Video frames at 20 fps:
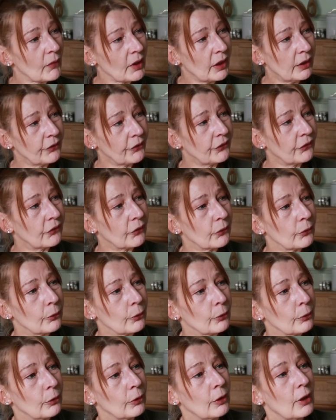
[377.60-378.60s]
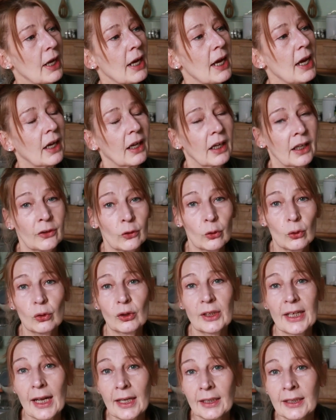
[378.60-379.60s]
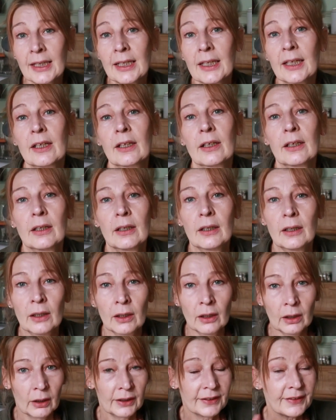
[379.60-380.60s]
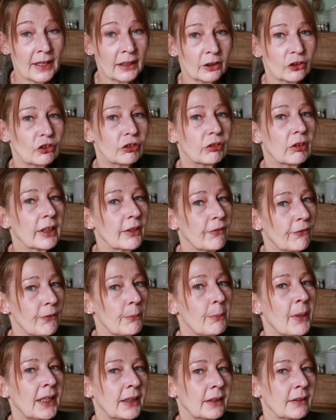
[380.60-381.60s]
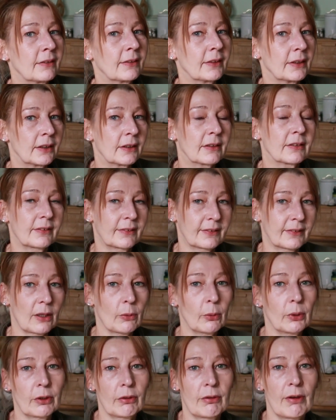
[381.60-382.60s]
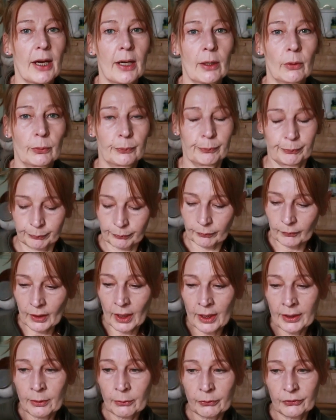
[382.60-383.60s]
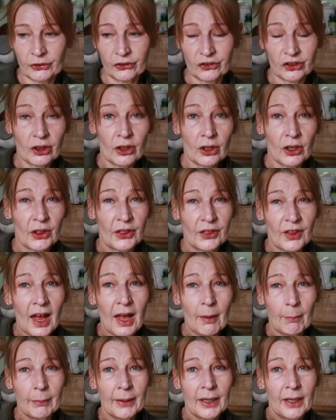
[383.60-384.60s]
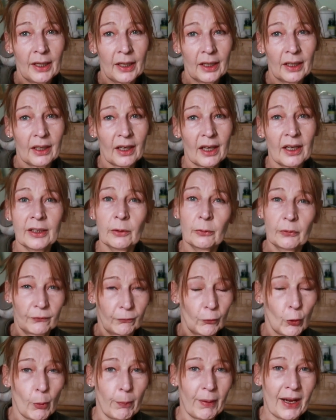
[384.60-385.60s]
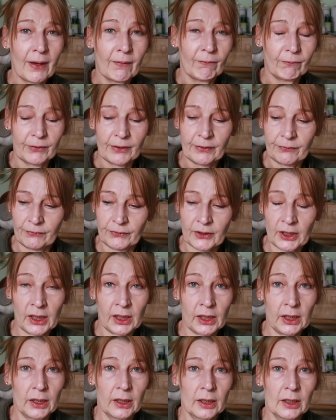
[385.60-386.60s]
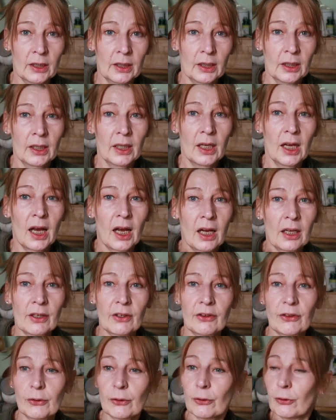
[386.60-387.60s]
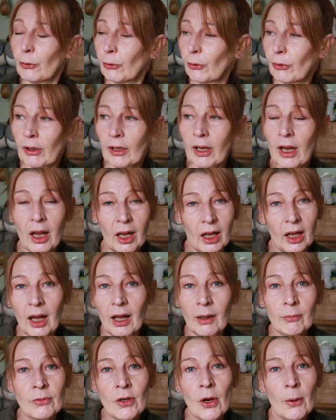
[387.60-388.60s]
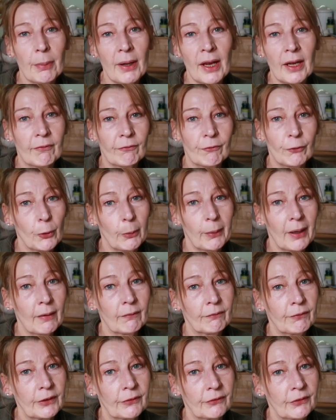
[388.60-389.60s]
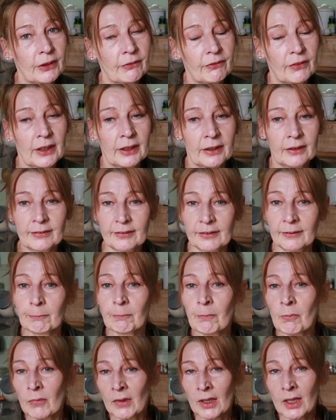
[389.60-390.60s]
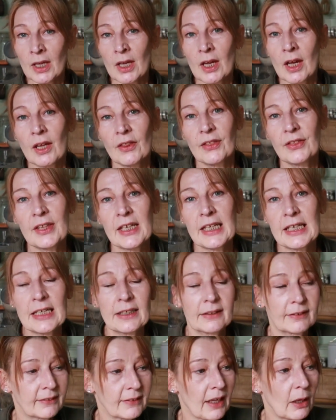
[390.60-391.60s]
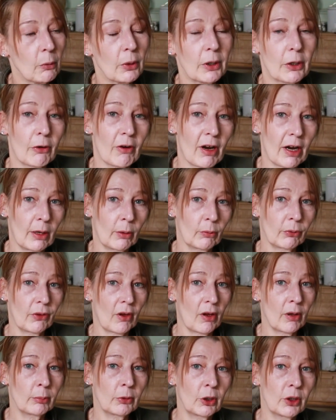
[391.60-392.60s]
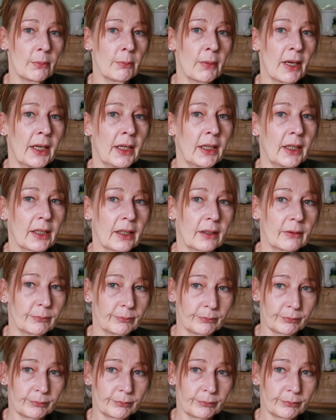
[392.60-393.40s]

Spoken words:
I saw an organic, naturally fermented sauerkraut, and it was a jar that big, and it was £4.50, and I thought, I'm not paying £4.50 for this. The sauerkraut that I'm going to make,